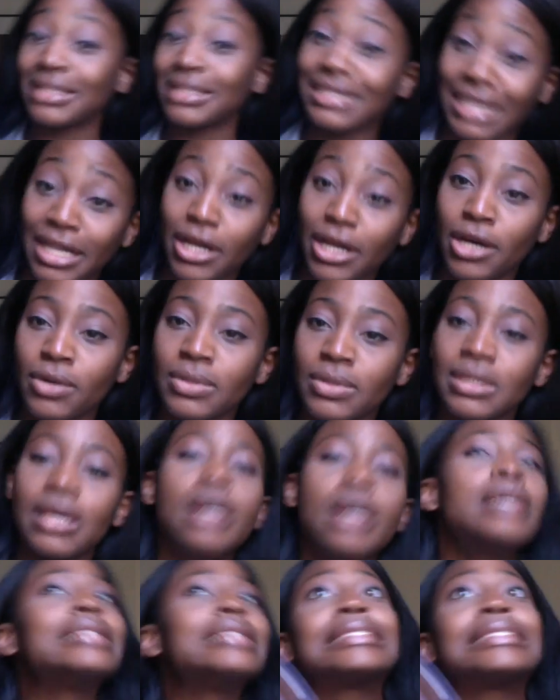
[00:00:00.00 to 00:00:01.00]
Tito's,
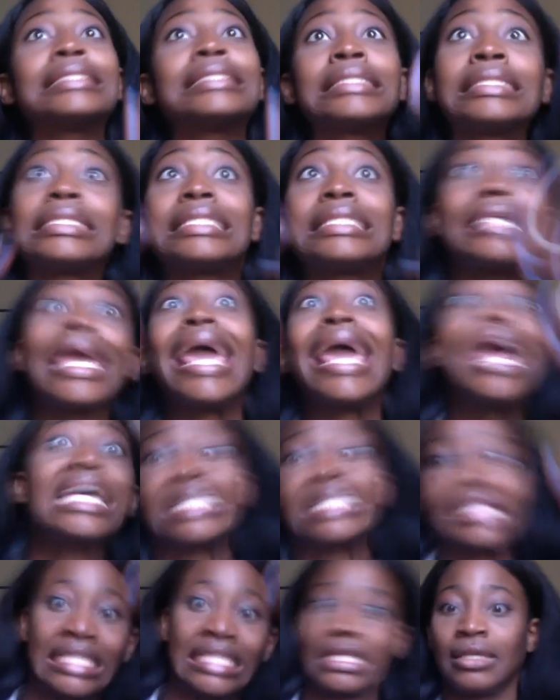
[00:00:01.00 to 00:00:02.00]

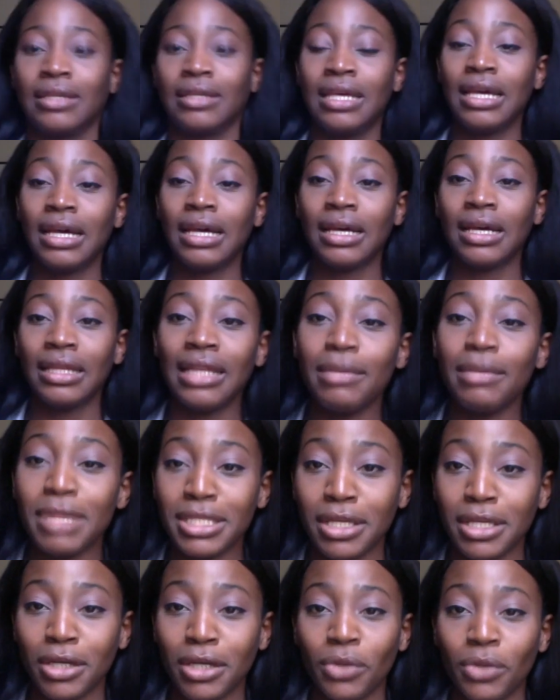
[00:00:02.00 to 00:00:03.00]
sis, let me
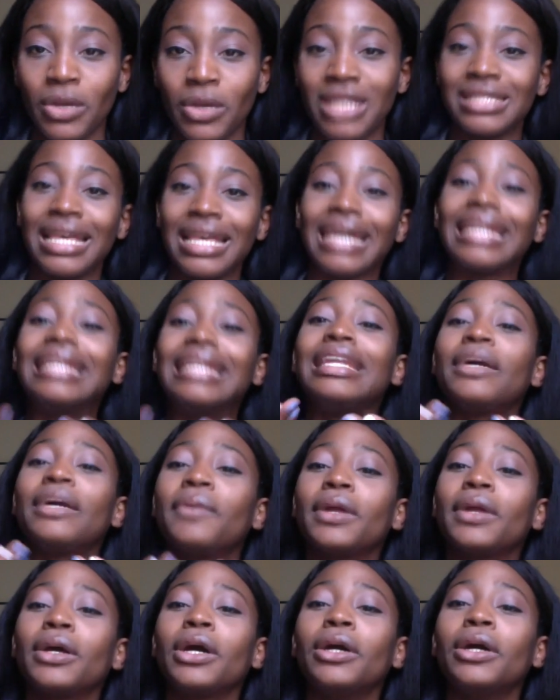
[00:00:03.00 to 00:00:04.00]
tell you, it's like
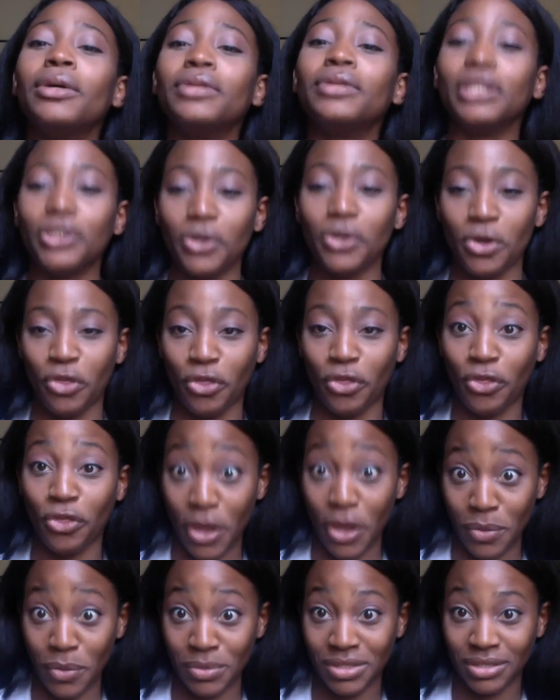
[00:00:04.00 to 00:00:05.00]
liquid gold in your
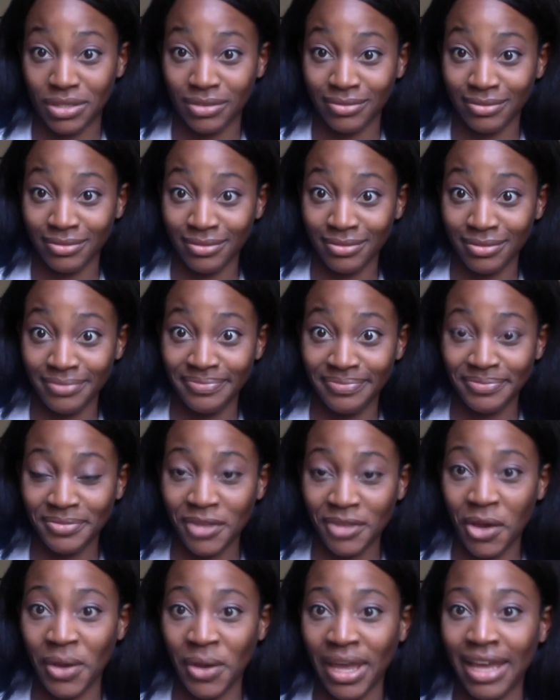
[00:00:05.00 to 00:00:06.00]
throat,
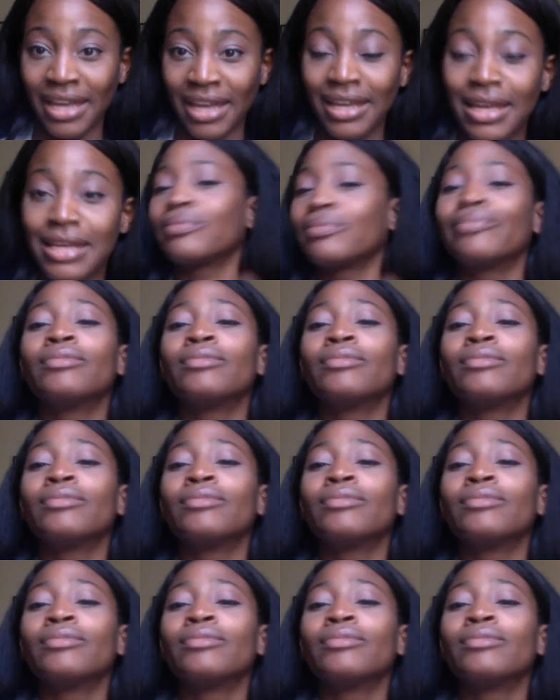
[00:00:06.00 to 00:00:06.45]
okay?